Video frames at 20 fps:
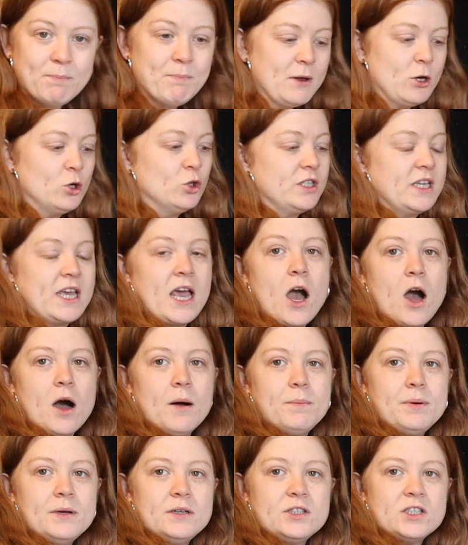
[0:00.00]
building
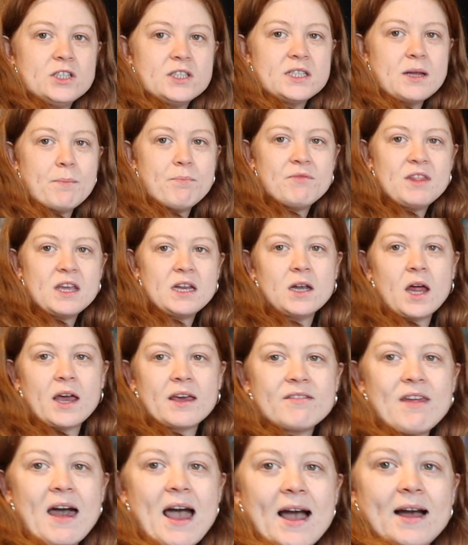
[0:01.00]
up to something
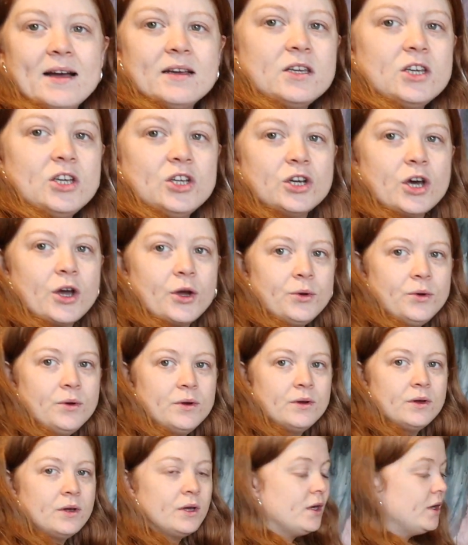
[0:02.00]
like that, you know?
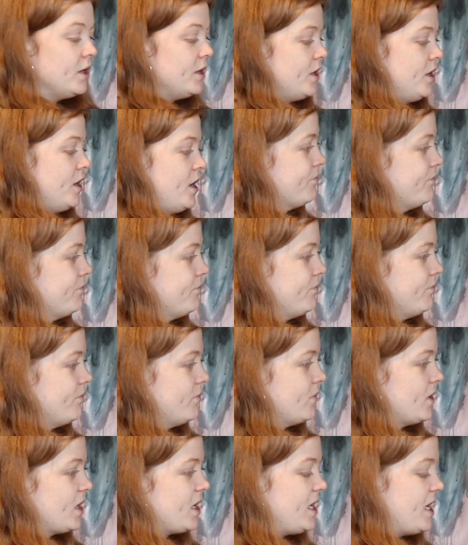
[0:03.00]

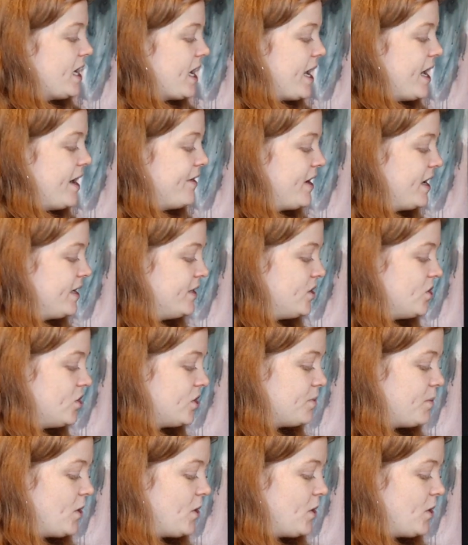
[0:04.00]
Yeah, that is just